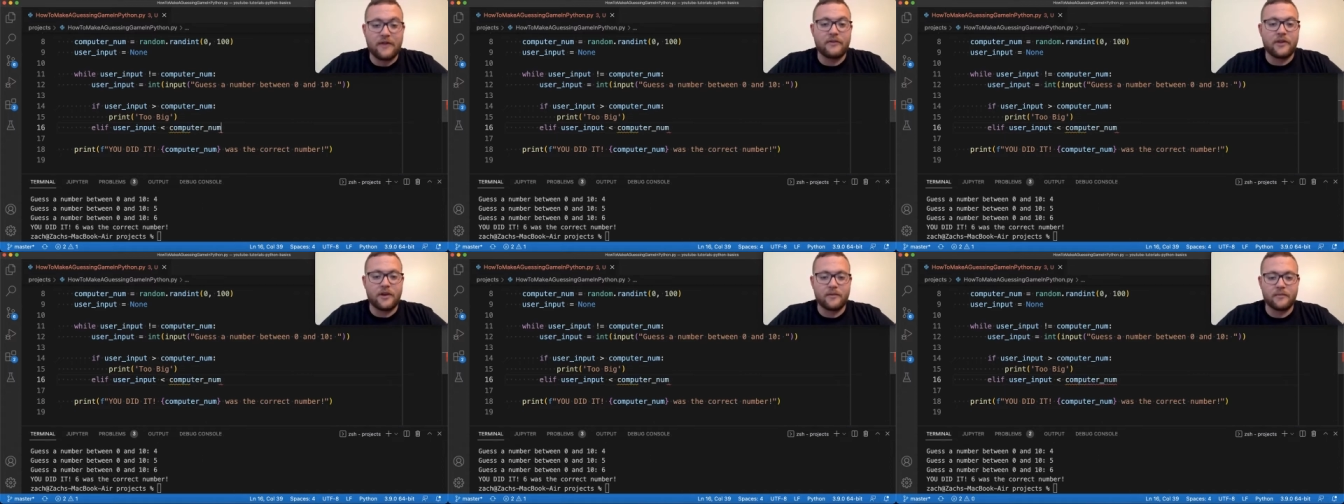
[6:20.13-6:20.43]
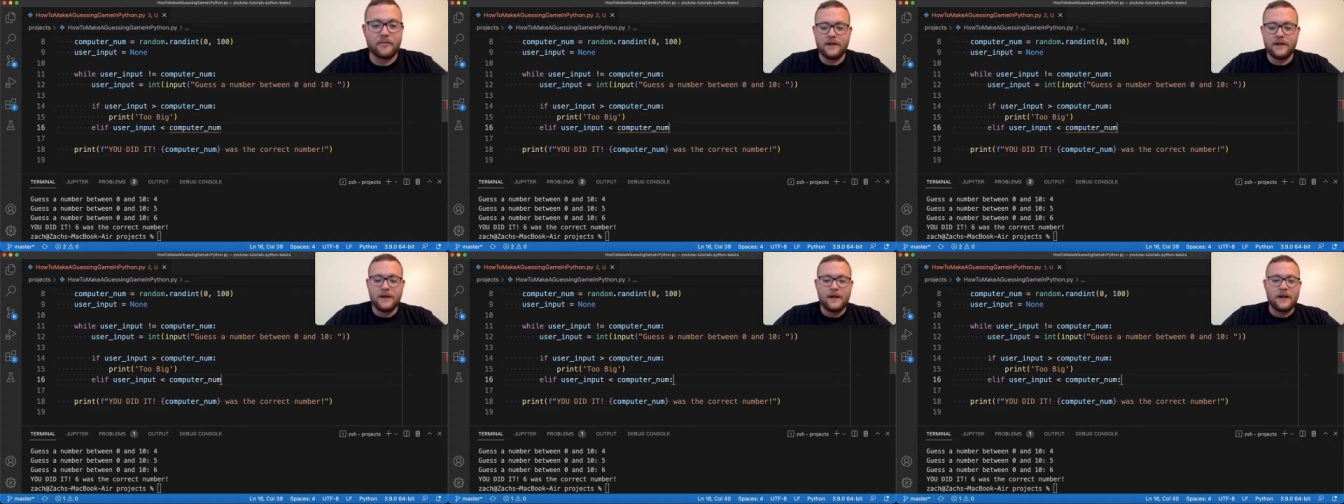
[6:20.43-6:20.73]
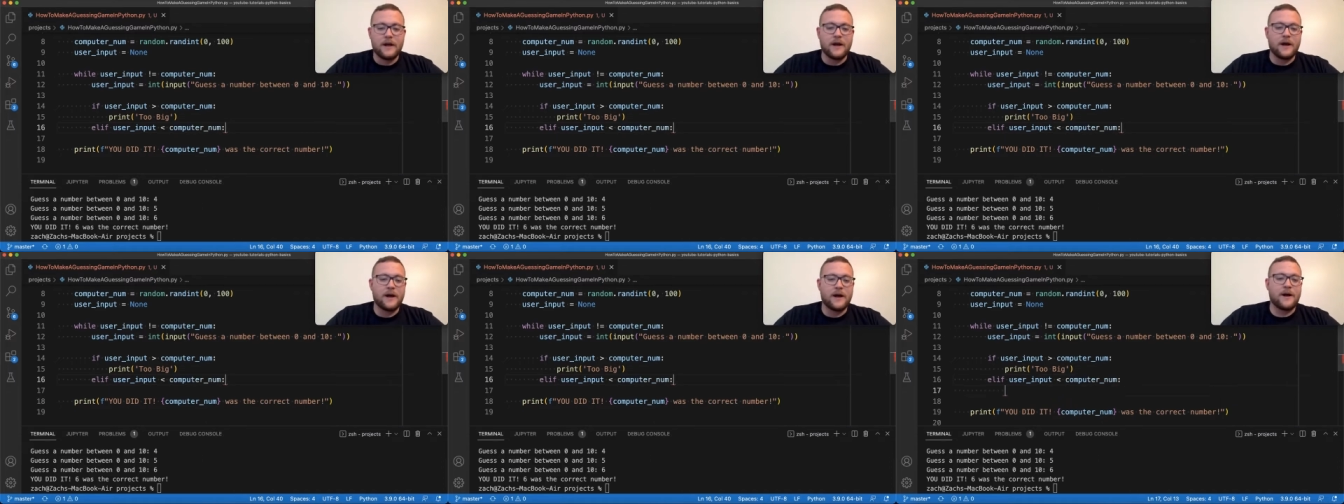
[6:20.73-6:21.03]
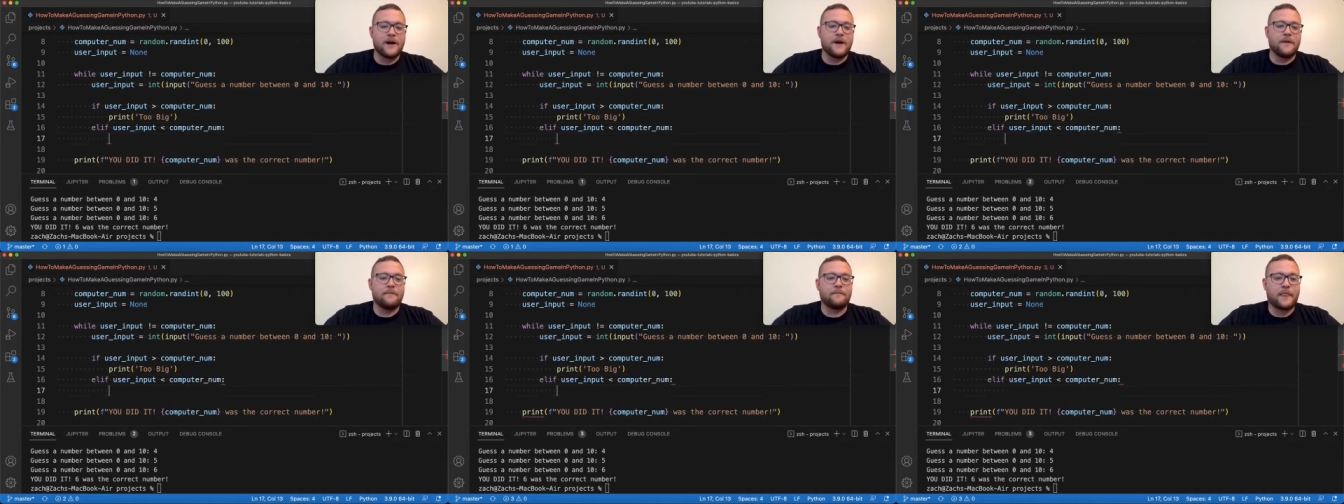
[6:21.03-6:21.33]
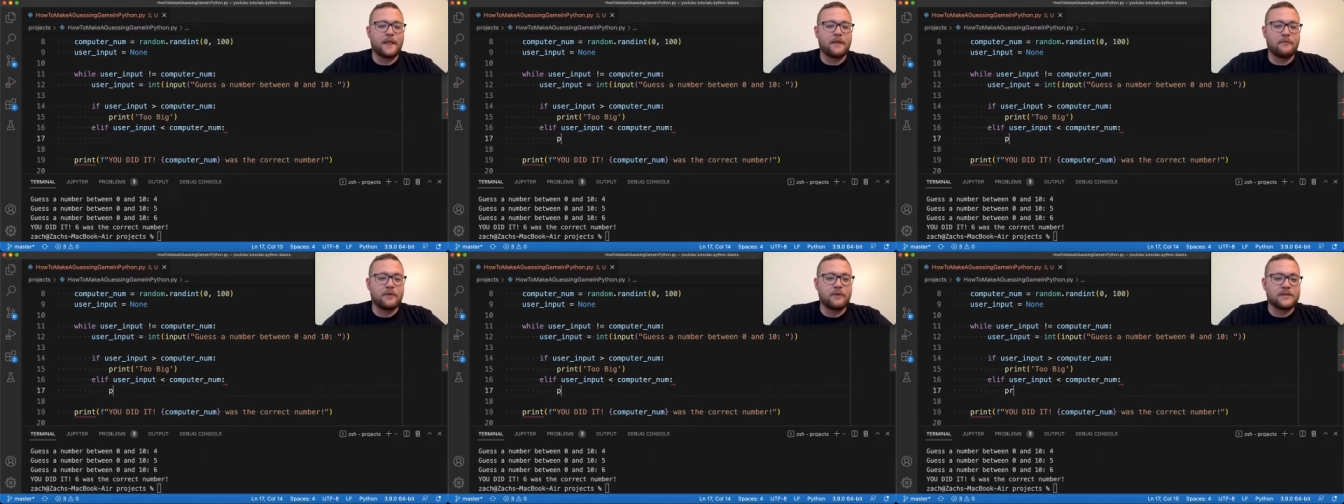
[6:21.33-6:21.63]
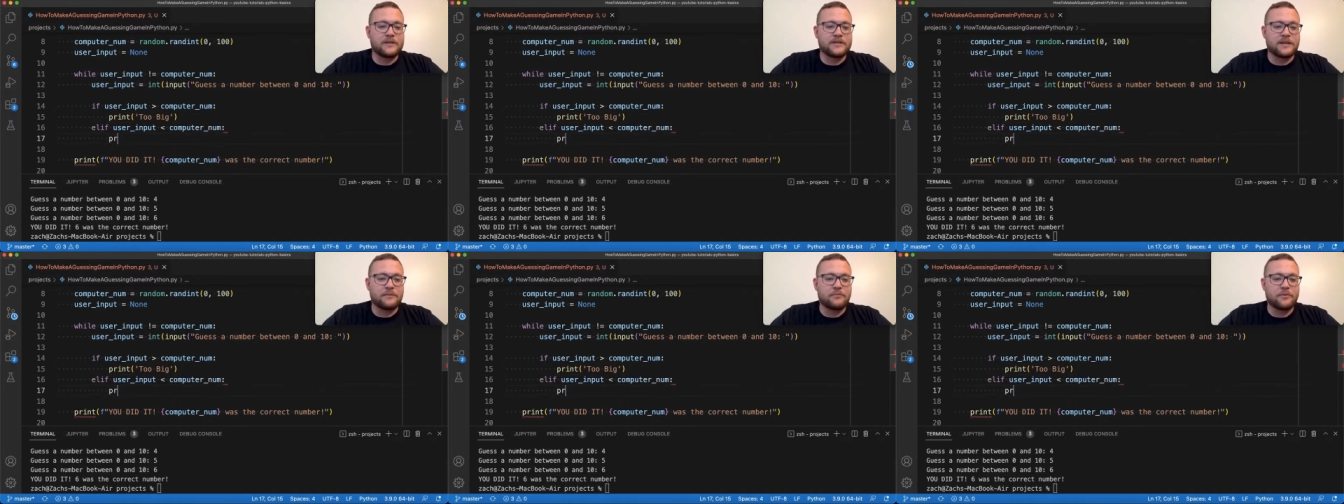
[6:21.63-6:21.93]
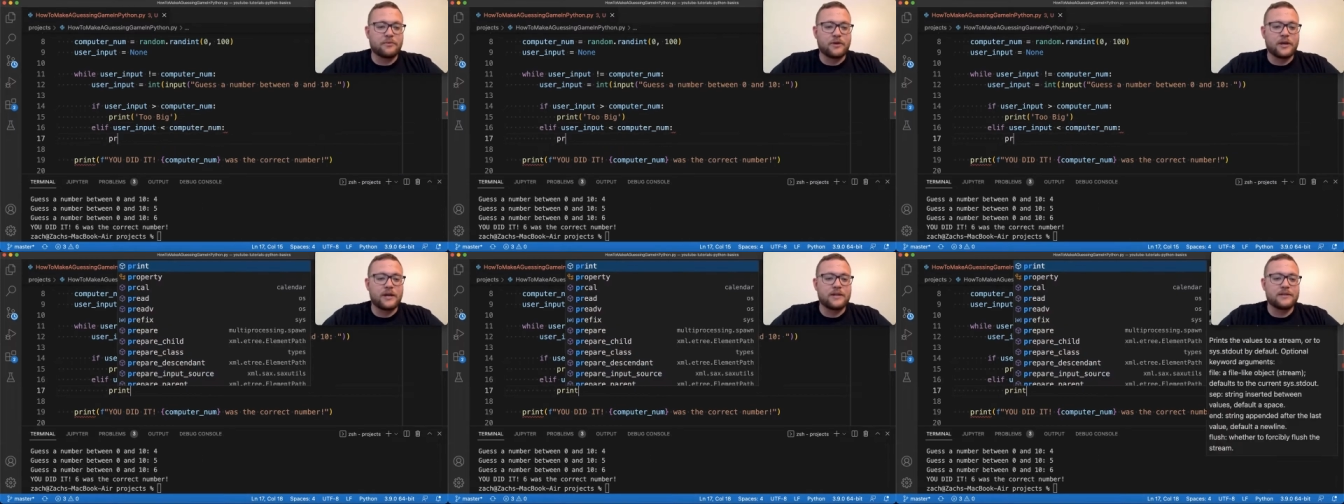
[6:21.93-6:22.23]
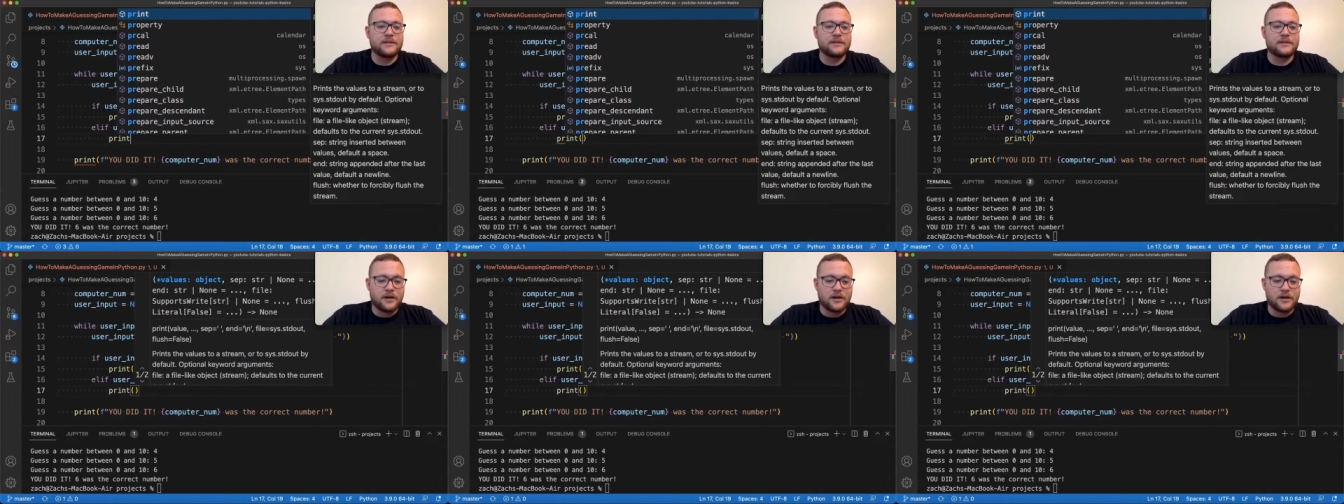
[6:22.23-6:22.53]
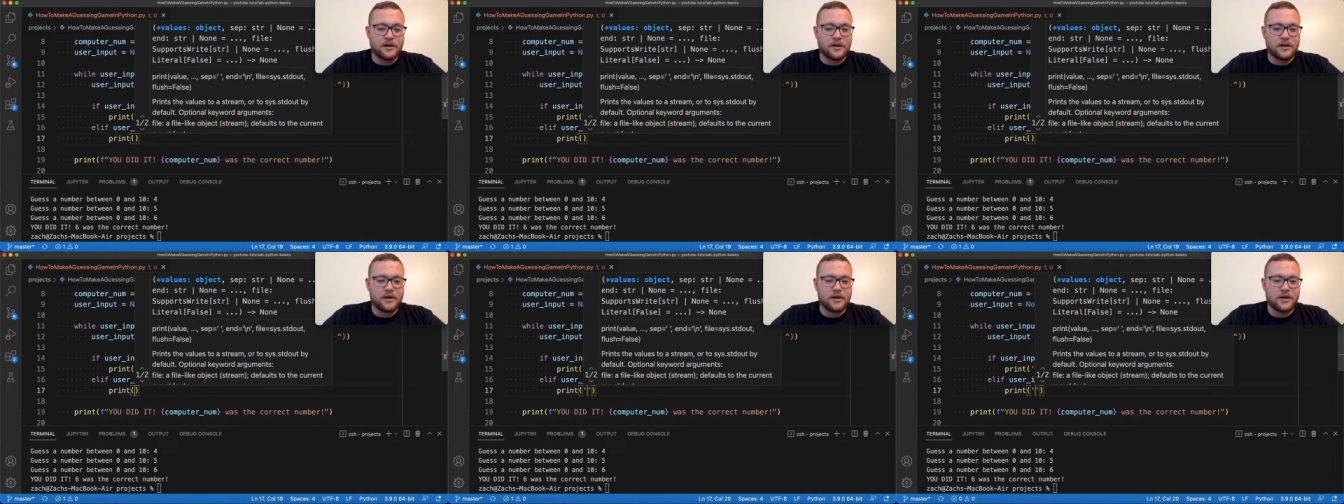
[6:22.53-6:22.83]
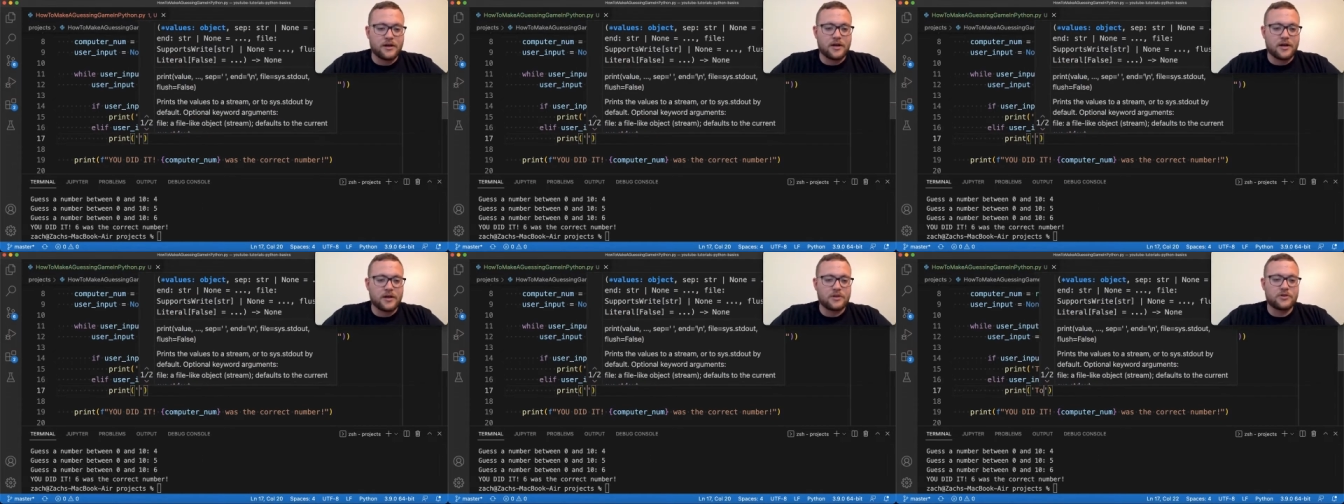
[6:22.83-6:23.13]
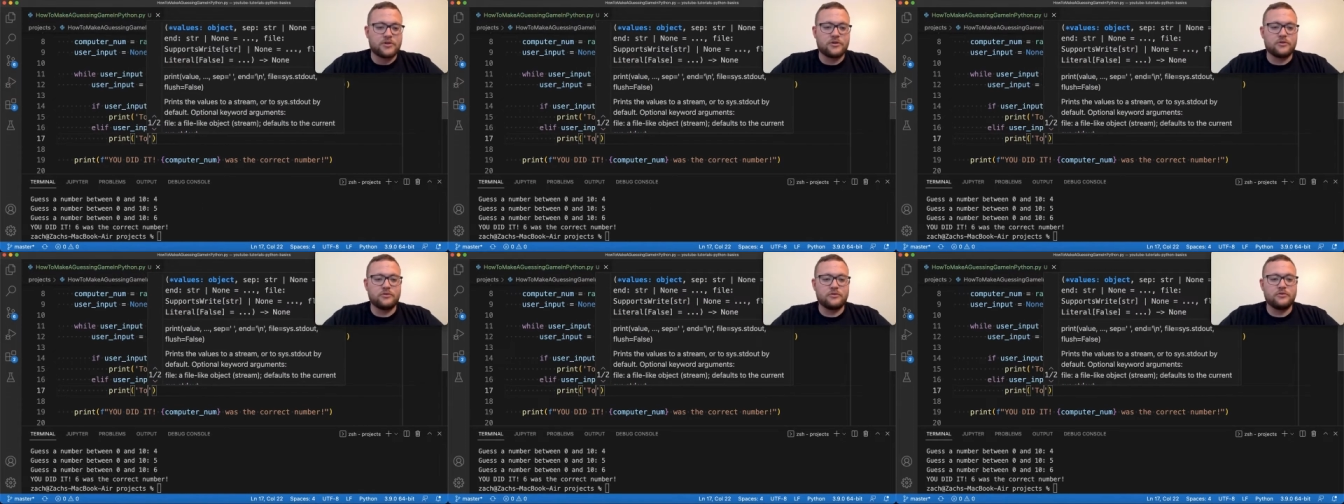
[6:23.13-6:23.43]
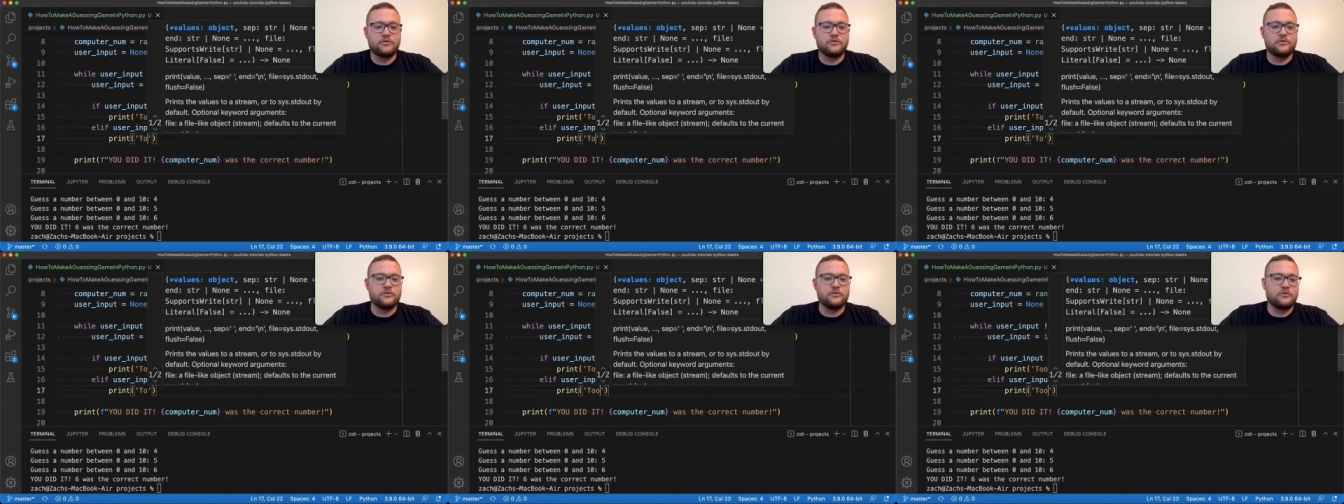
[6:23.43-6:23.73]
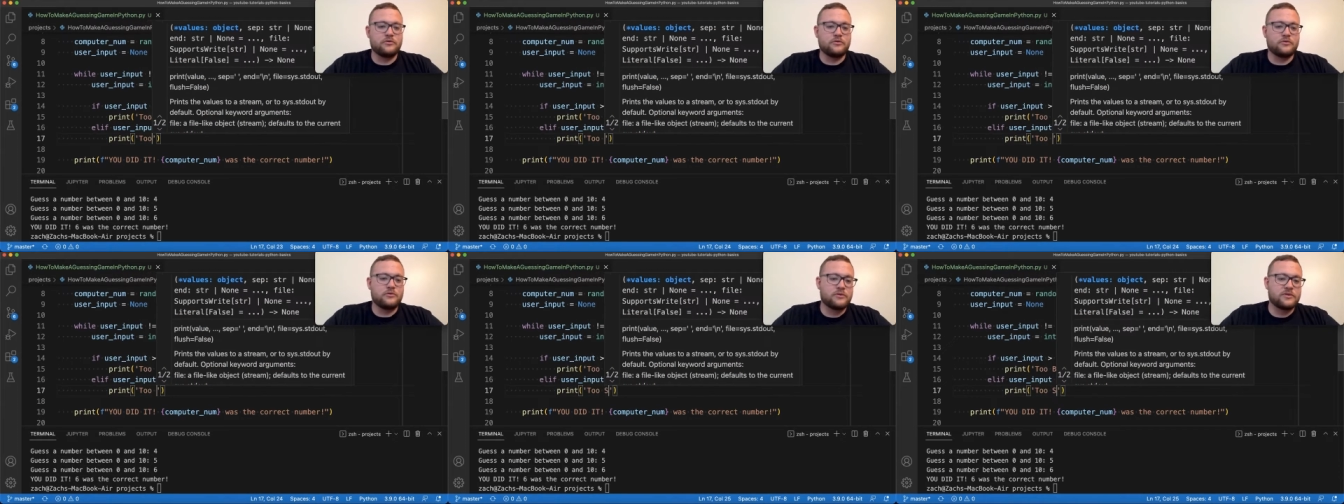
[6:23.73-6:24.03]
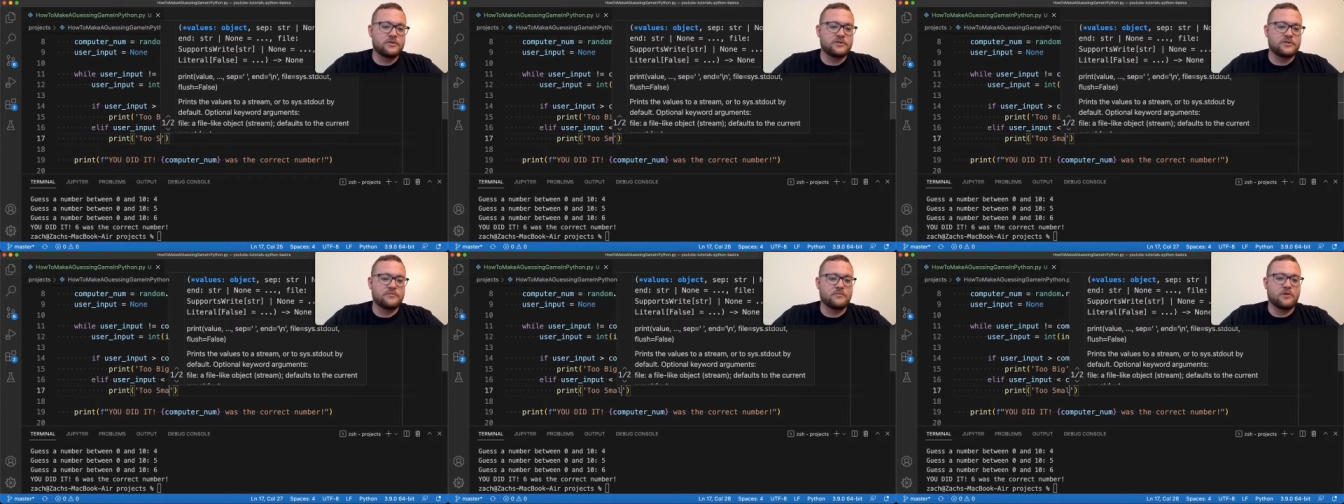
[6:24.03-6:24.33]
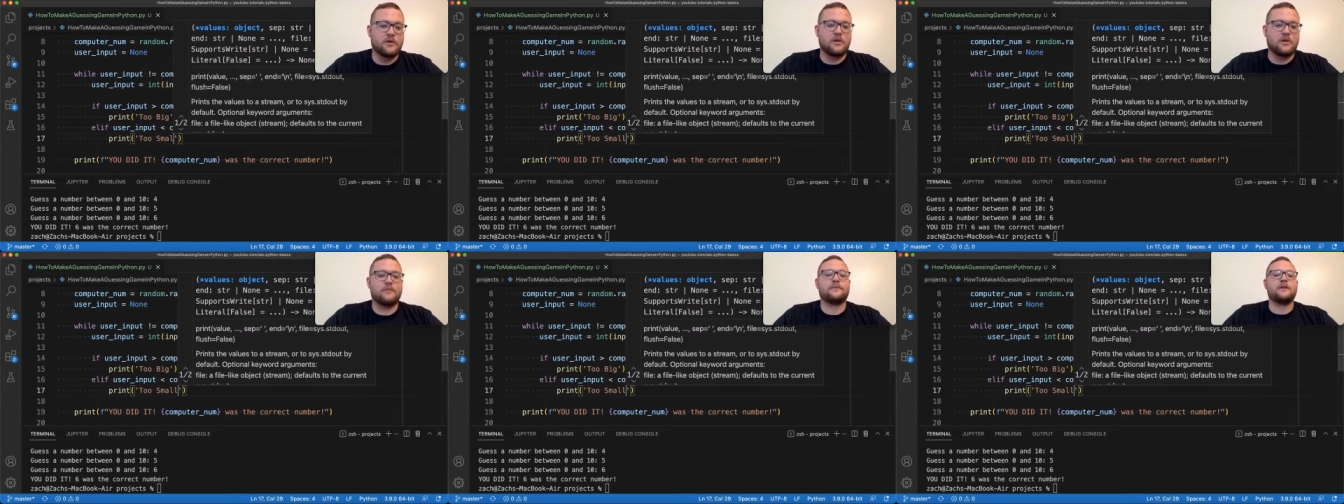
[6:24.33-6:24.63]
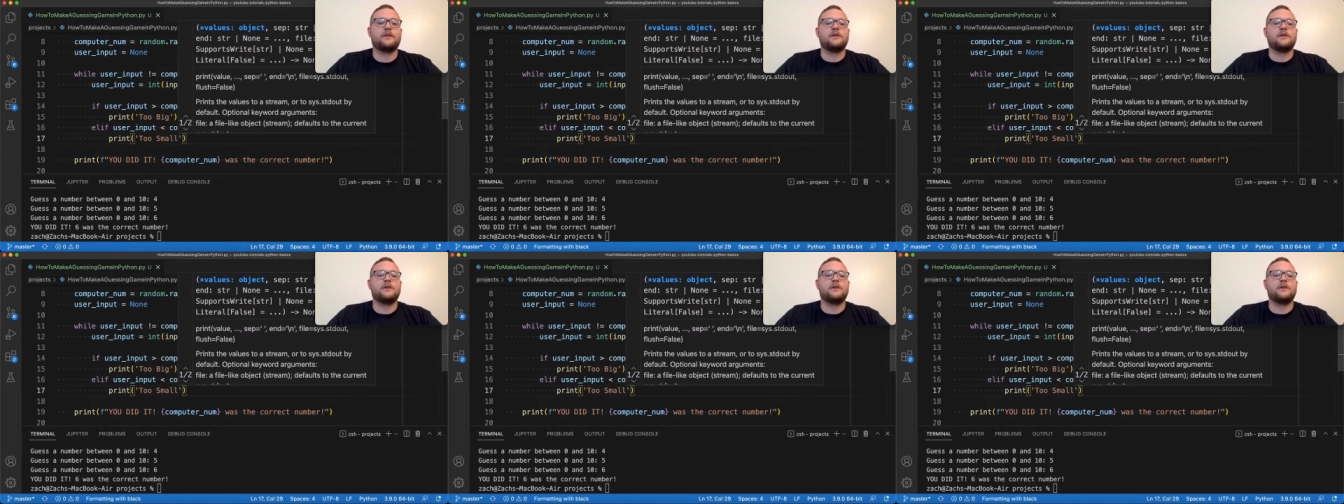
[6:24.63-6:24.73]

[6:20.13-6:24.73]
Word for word: the number um, and we can say print uh, too small.